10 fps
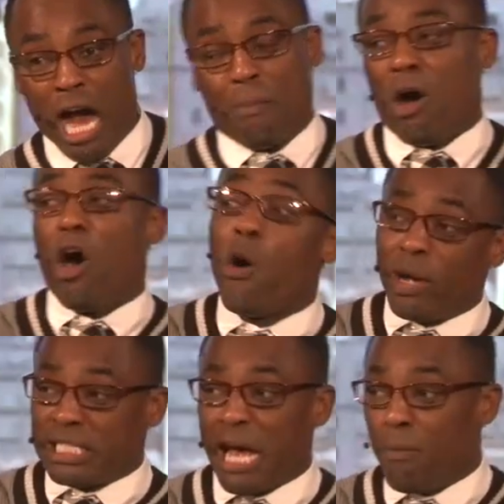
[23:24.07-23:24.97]
I'm going to
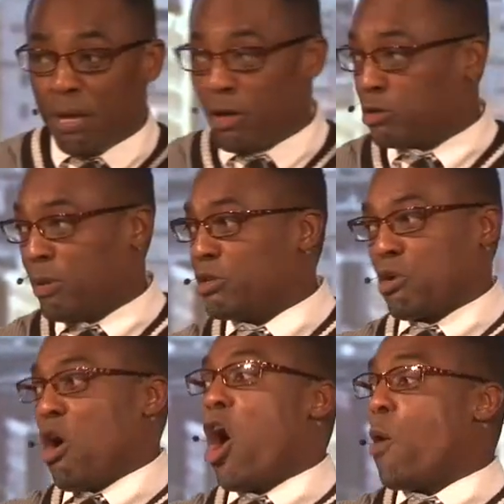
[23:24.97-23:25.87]
always have bills. Bills
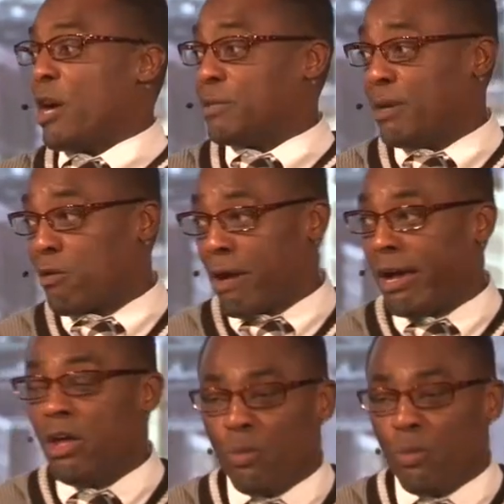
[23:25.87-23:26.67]
going to always be around.